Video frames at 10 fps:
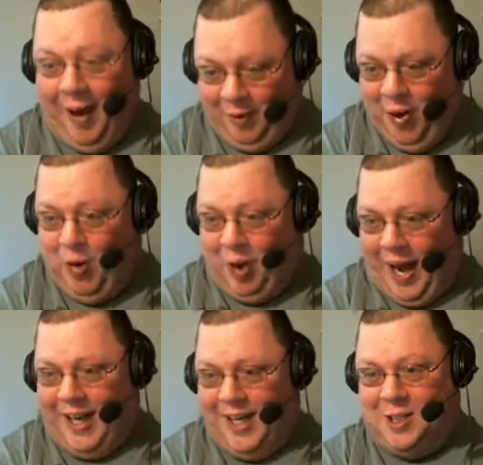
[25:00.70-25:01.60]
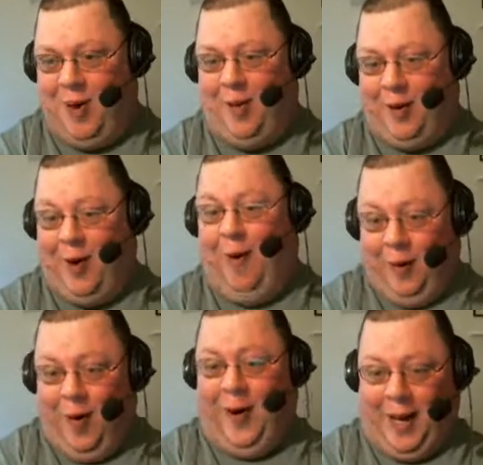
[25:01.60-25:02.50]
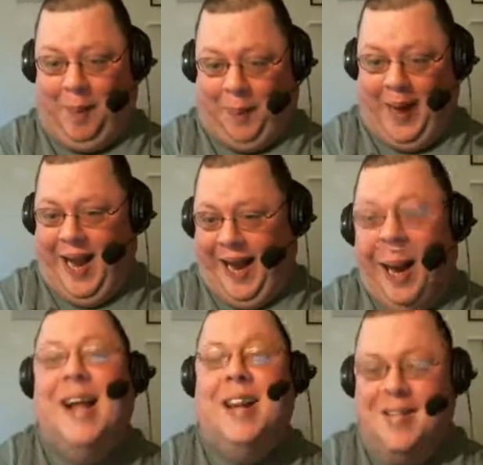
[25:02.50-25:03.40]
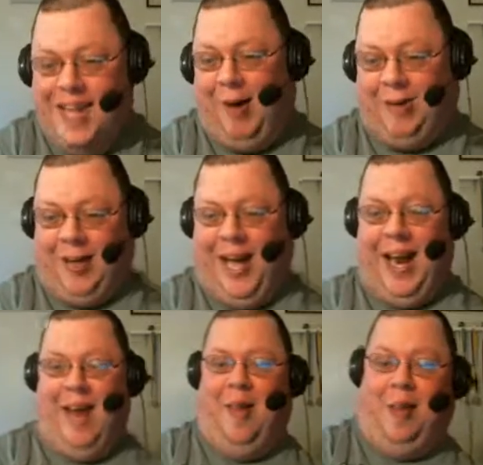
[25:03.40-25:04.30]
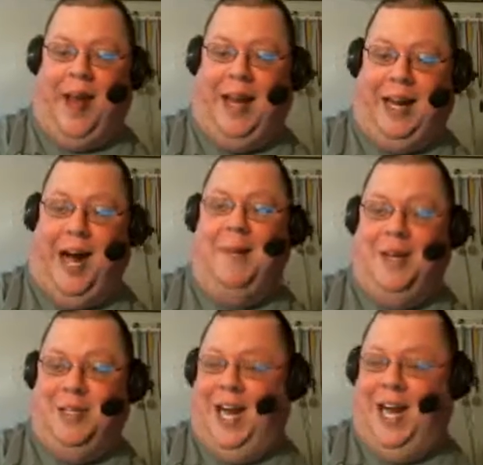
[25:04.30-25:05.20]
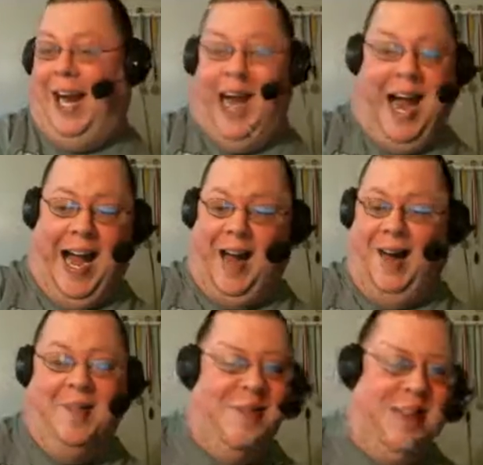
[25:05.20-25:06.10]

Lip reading: If you think this brother gonna look at a plane, Delta got another thing coming, Jack. I ain't.